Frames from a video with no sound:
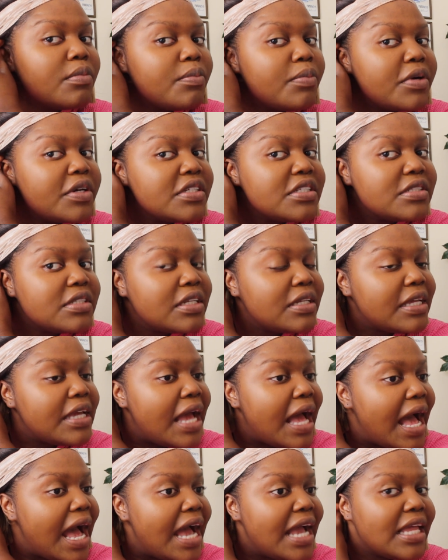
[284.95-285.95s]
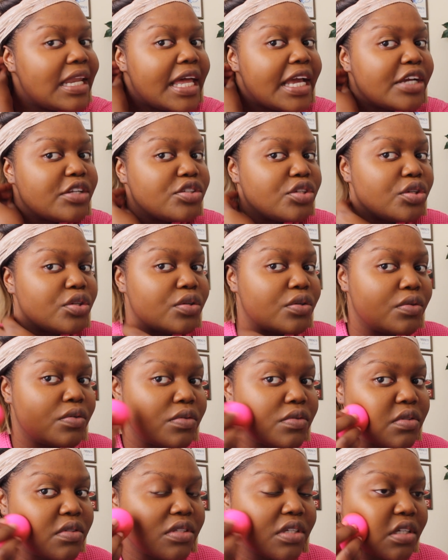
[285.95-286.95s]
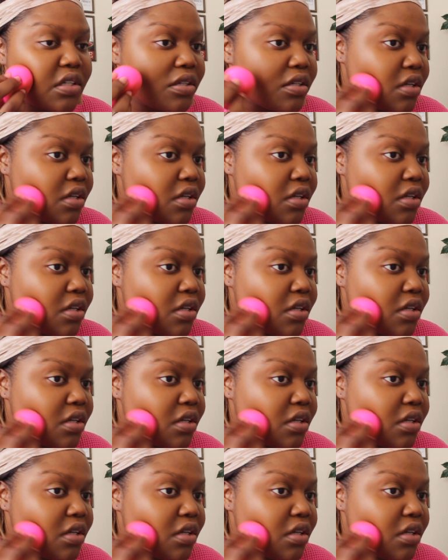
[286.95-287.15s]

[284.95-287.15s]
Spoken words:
Personally, I like to use